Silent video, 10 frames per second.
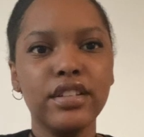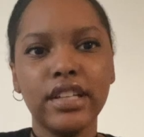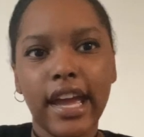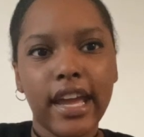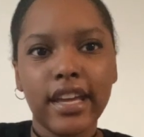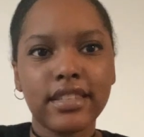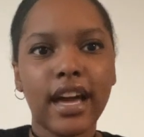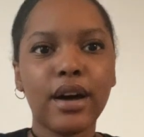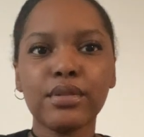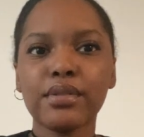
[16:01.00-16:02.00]
Hayes
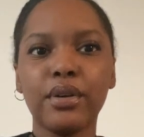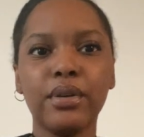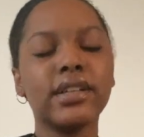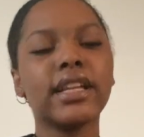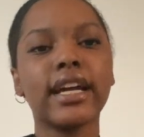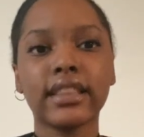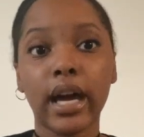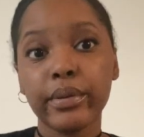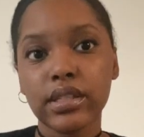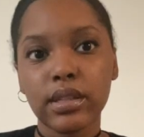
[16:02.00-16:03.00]
household. Like,
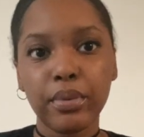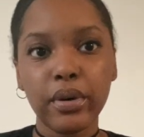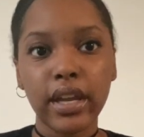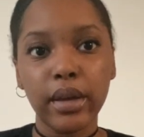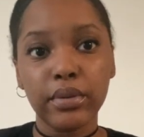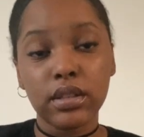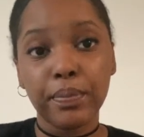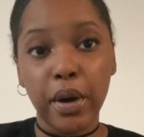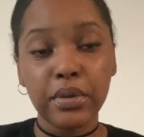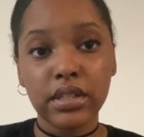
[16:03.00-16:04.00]
that was the point. It was
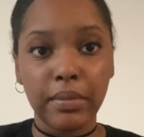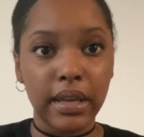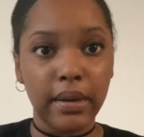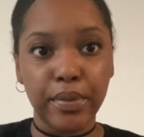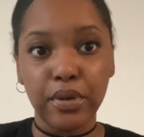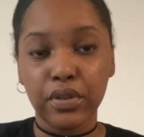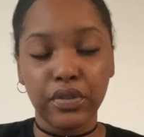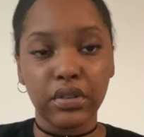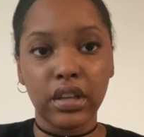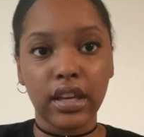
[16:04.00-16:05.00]
supposed to be a
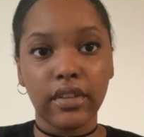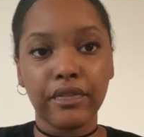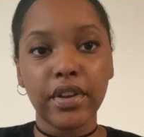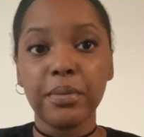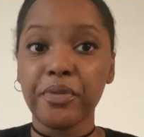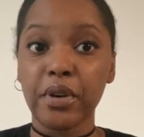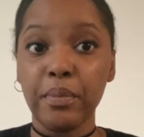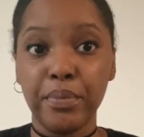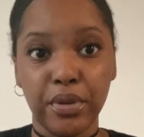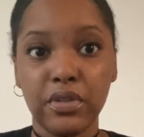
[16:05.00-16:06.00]
beautiful looking film for a
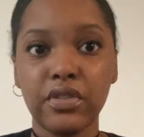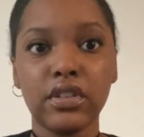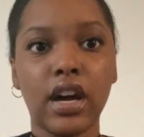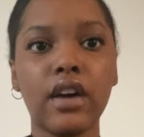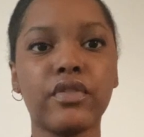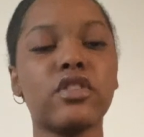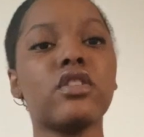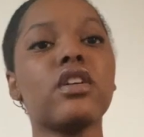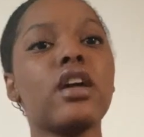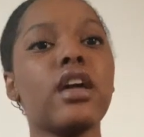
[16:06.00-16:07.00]
beautiful novel.